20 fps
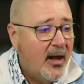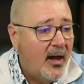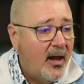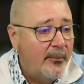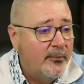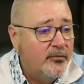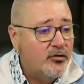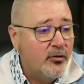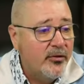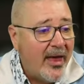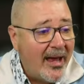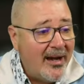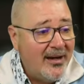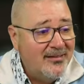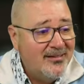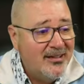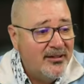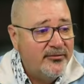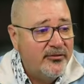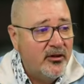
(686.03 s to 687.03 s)
so that
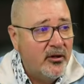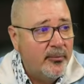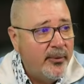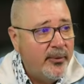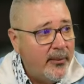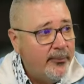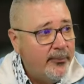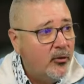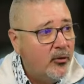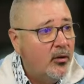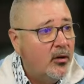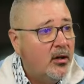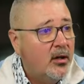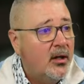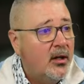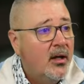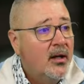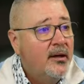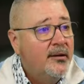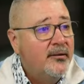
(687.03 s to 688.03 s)
is it for the paperwork.
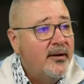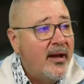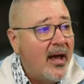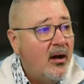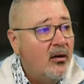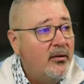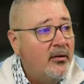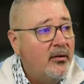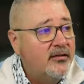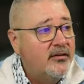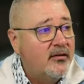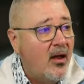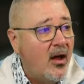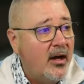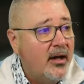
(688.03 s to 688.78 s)
Now let's log